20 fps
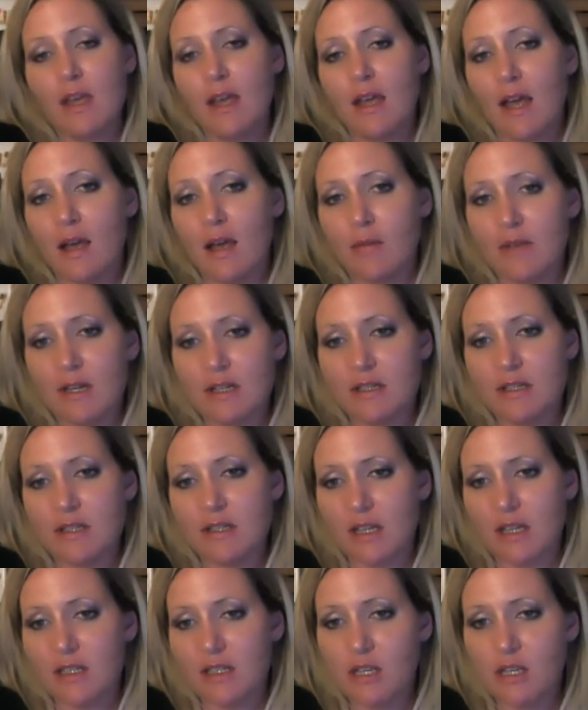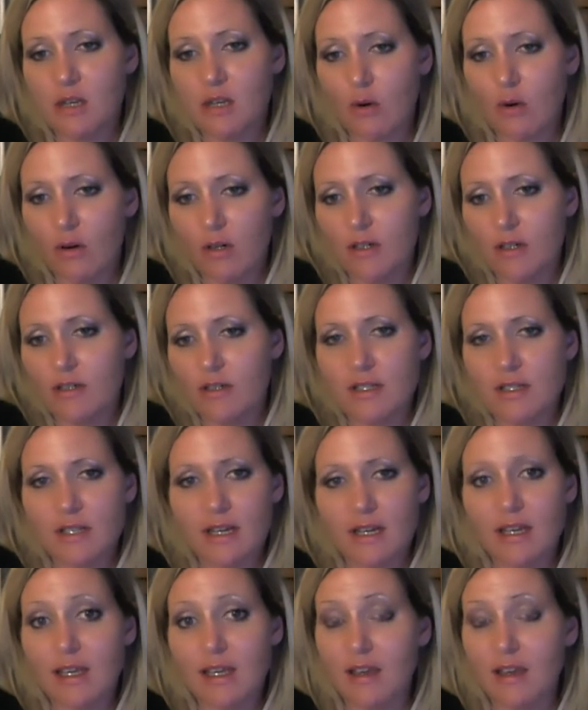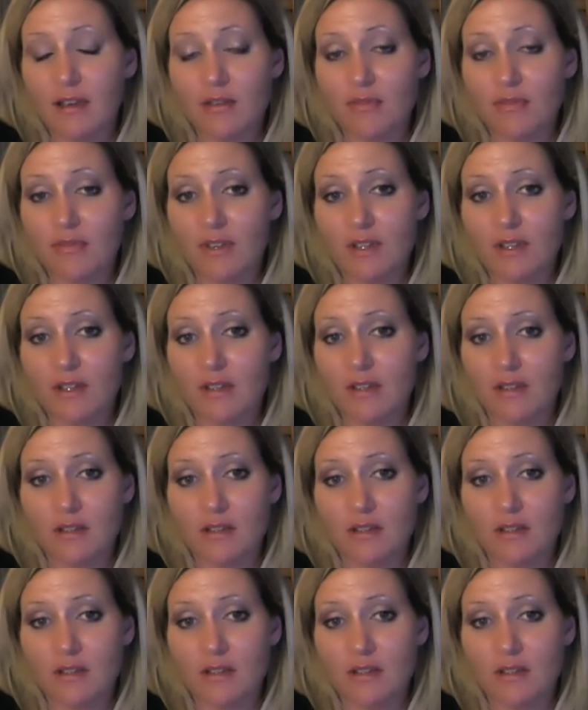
It's yours. It's a gift.